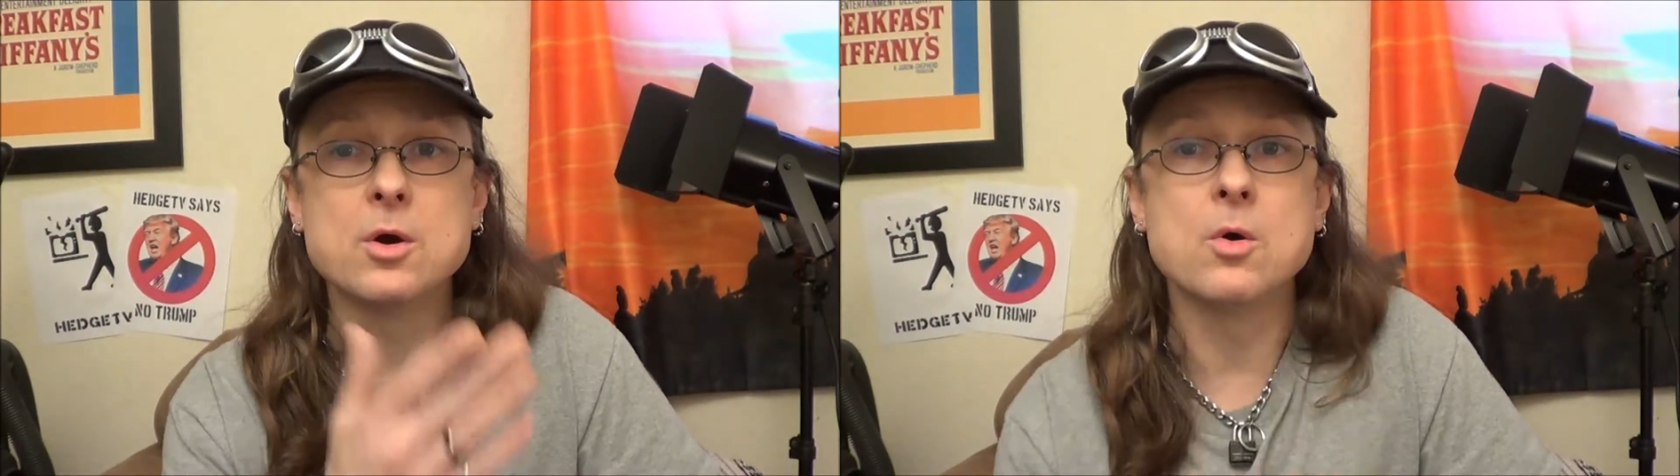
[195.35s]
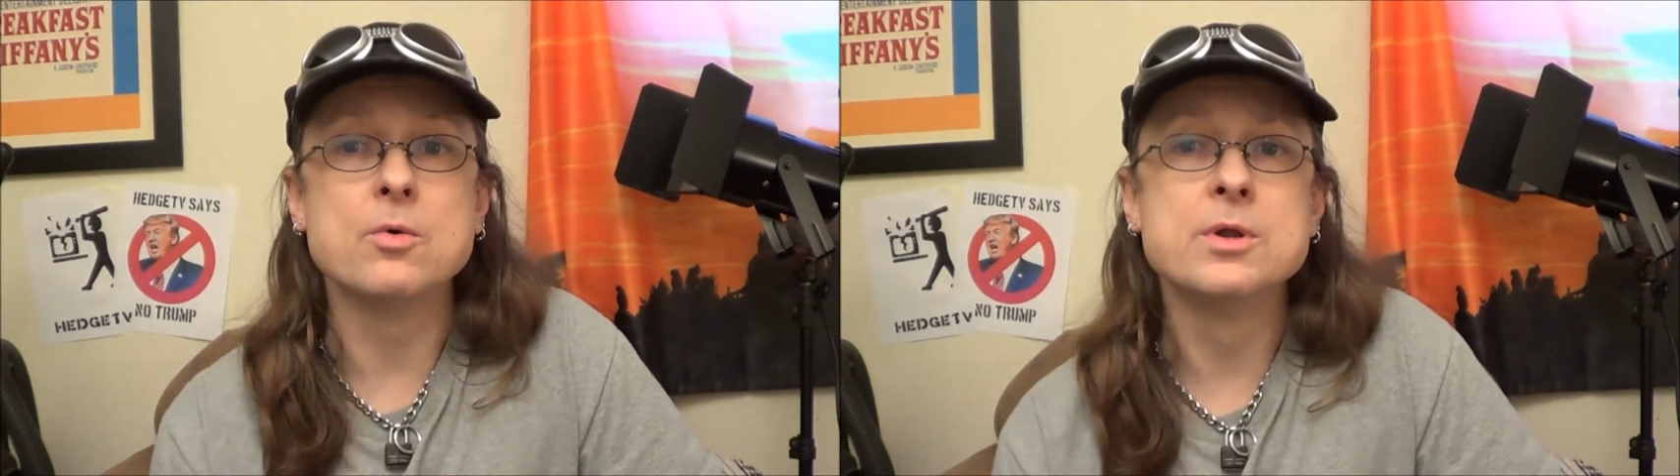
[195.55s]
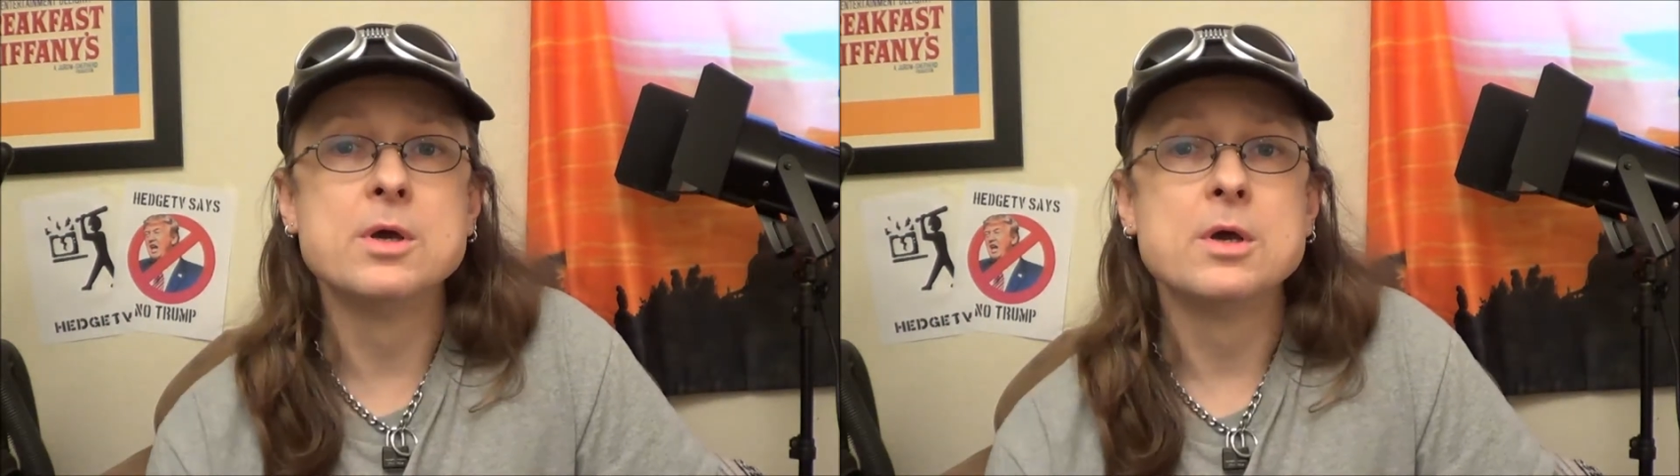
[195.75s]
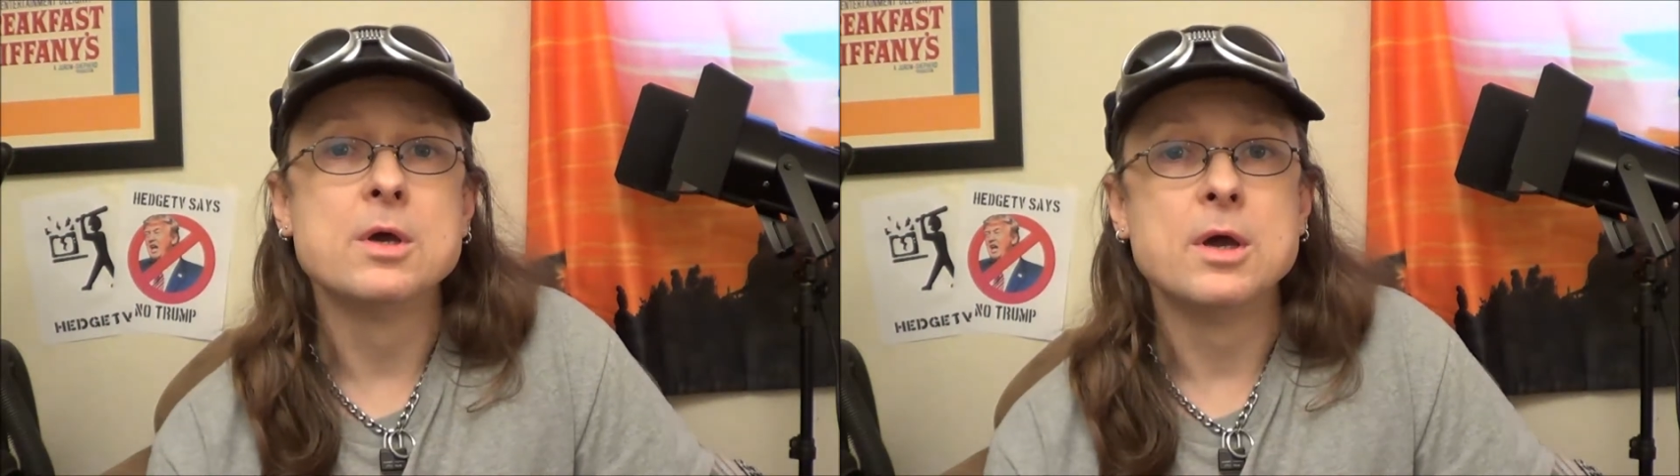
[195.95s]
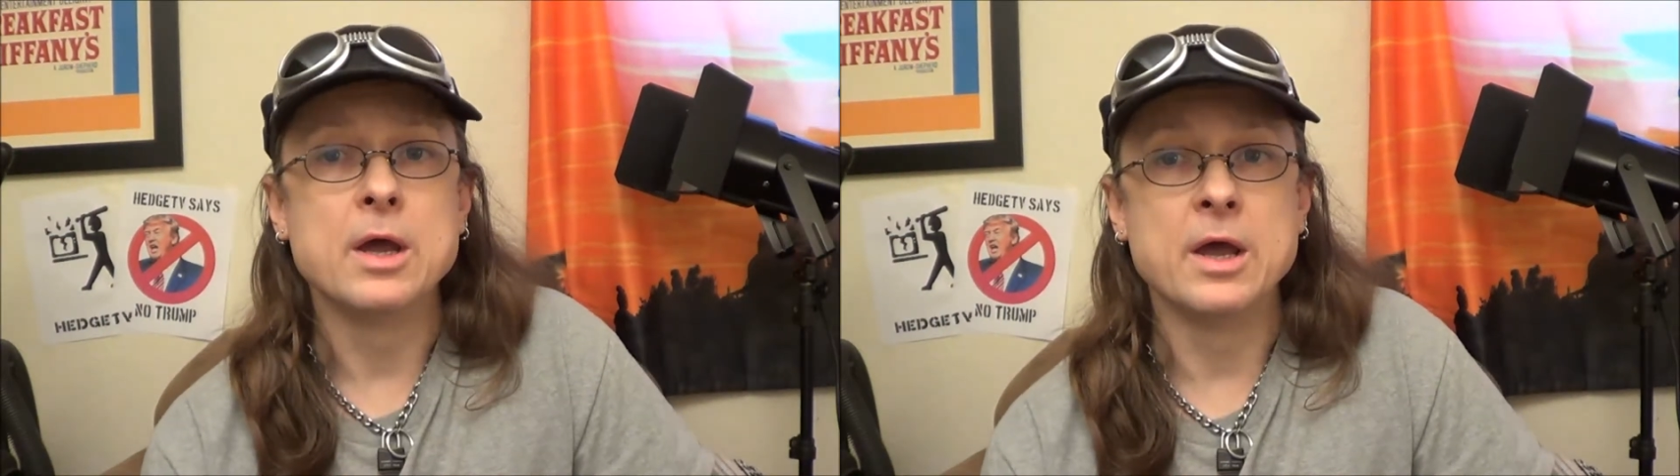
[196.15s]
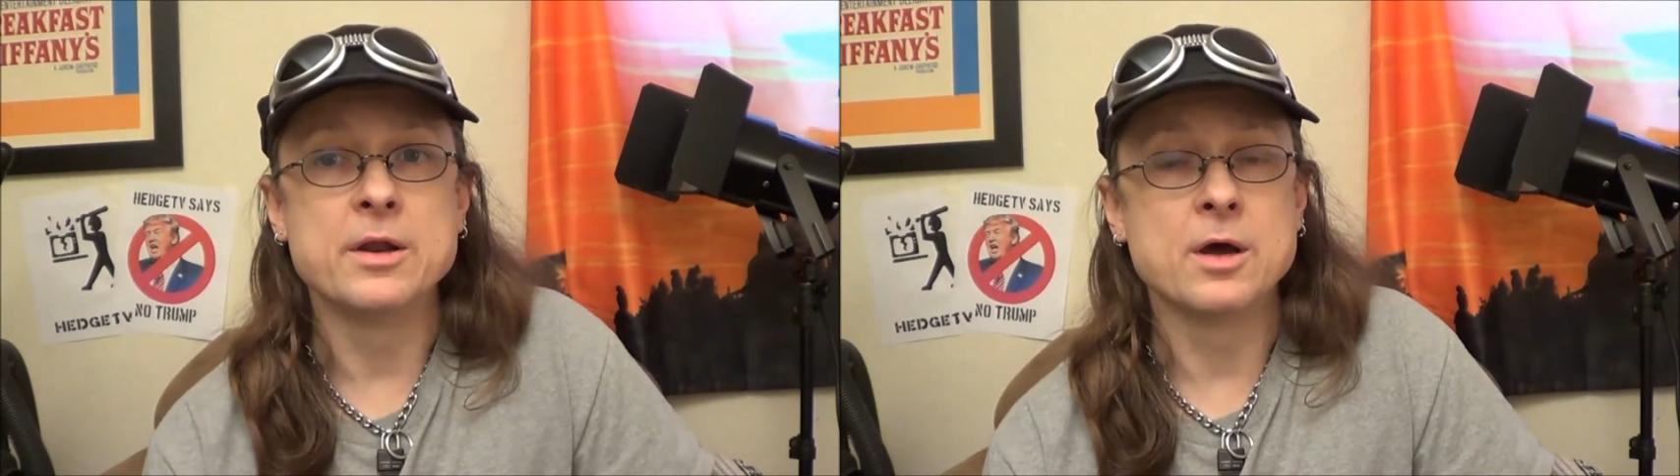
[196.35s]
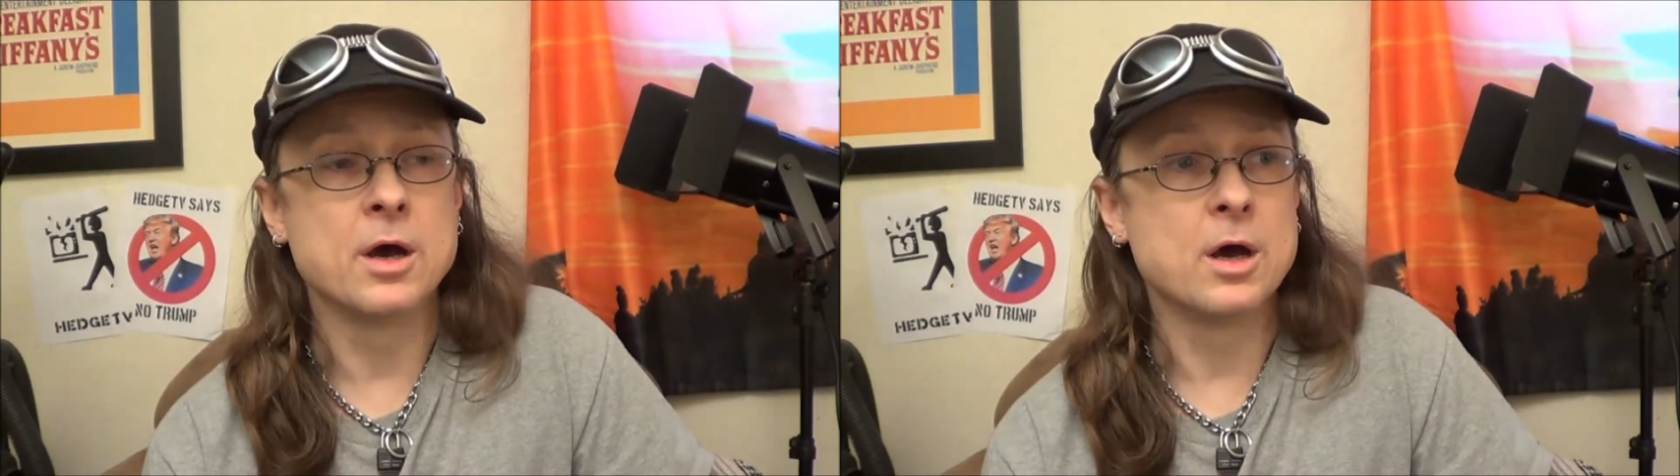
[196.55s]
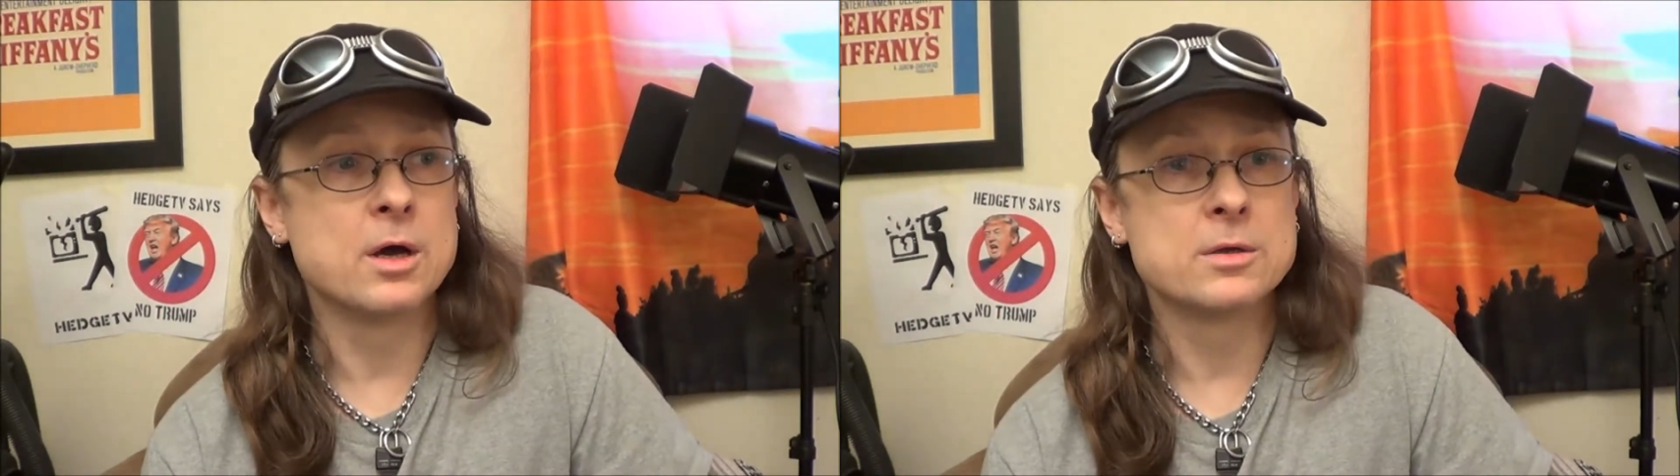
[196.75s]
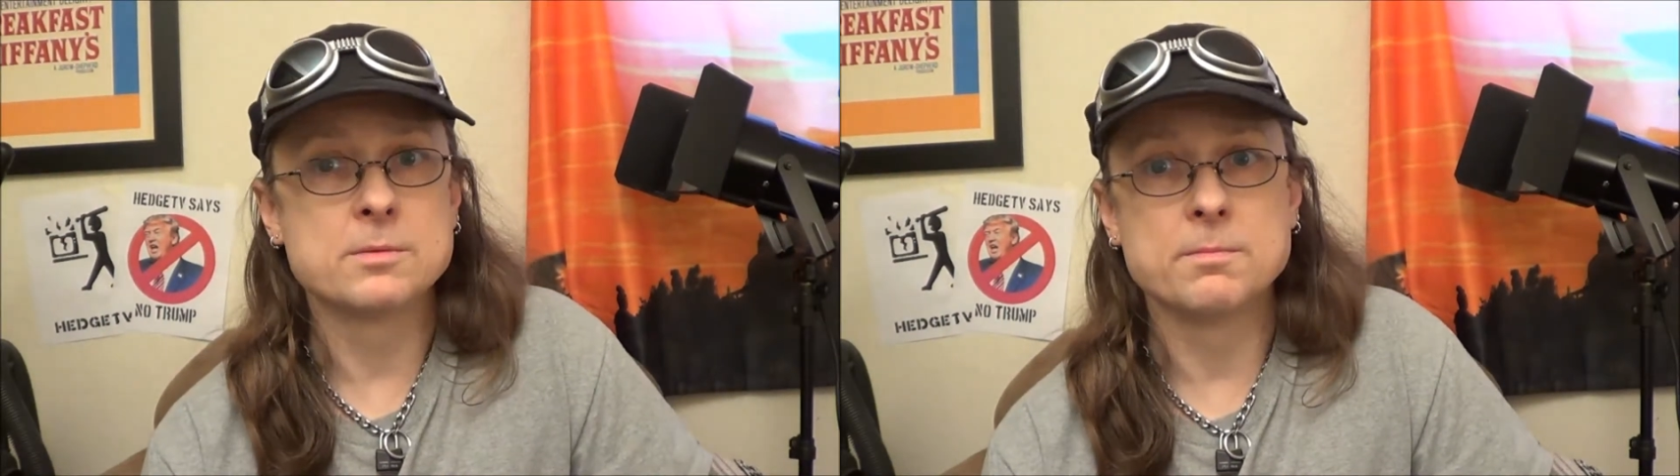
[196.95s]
own and uh,